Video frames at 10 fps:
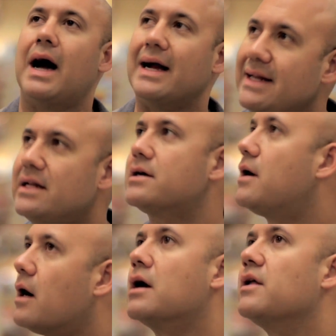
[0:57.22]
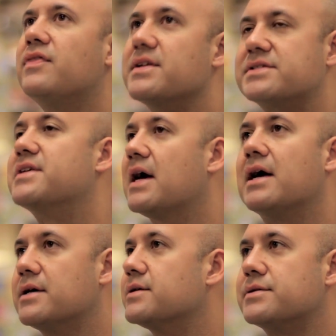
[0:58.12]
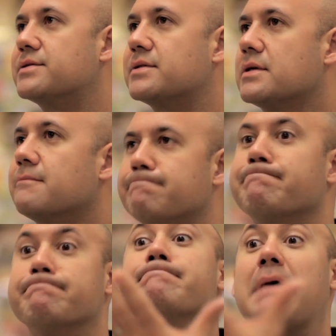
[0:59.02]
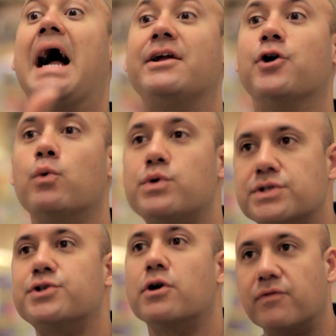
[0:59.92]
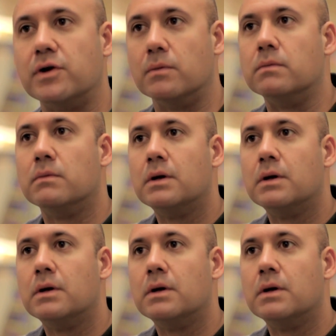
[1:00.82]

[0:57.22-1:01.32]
I need a card that says, I don't deserve you.